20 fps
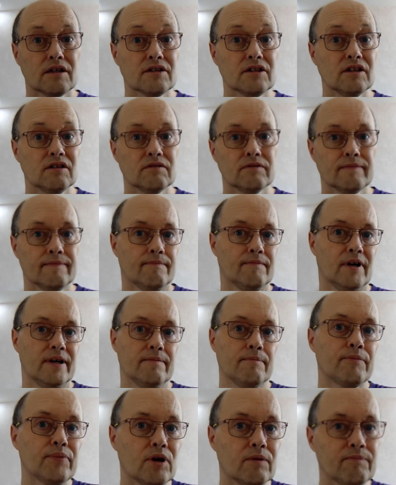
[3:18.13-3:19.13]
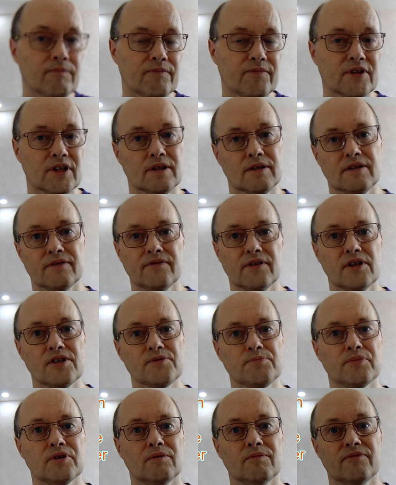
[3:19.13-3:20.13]
So my prompt, the
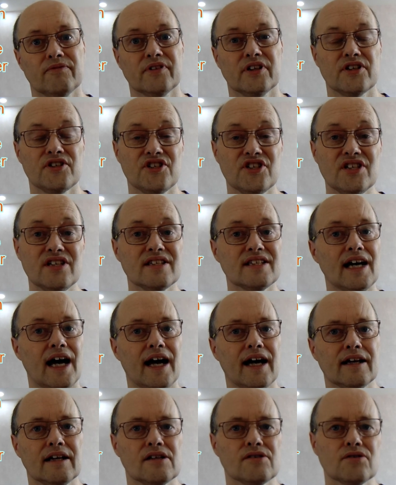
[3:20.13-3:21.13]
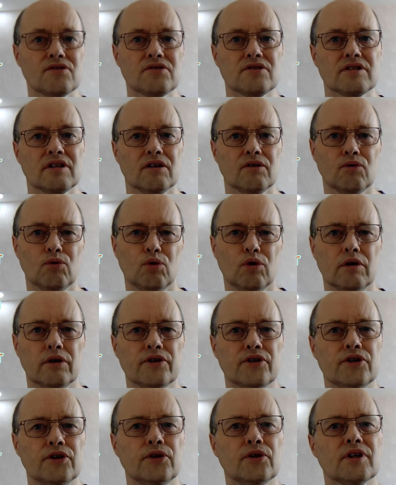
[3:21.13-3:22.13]
first prompt for the G tag is also,
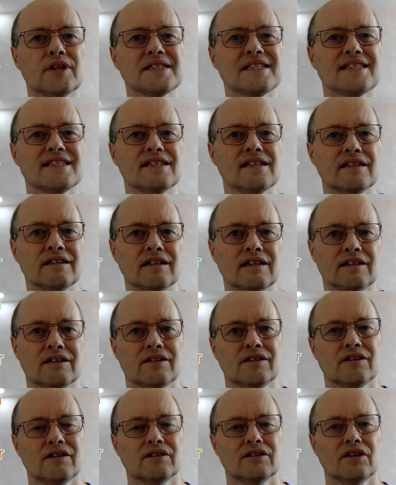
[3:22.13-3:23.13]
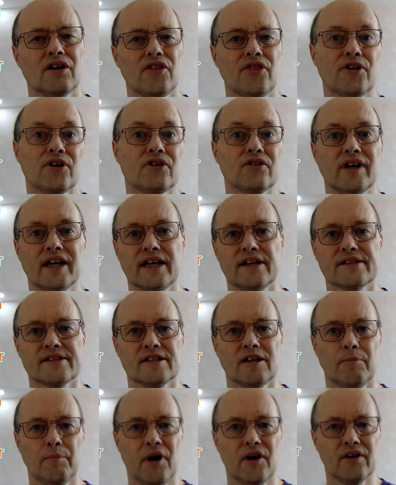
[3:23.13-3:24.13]
what do you consider the
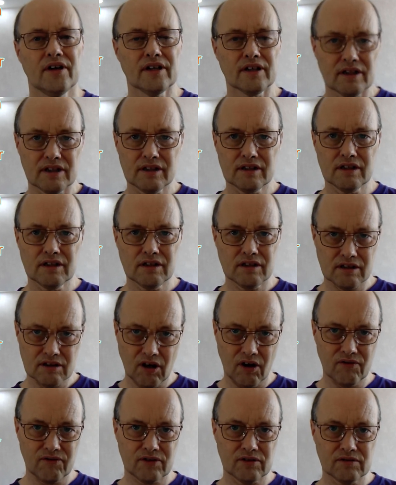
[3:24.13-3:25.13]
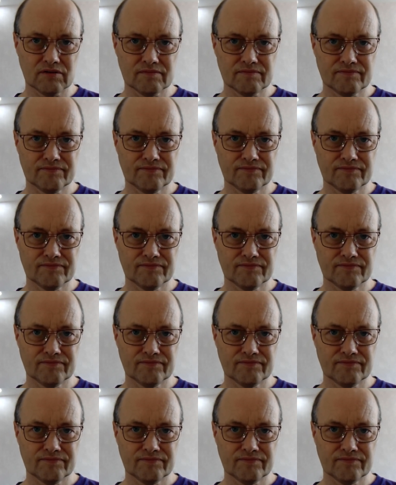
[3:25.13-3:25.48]
great American novel?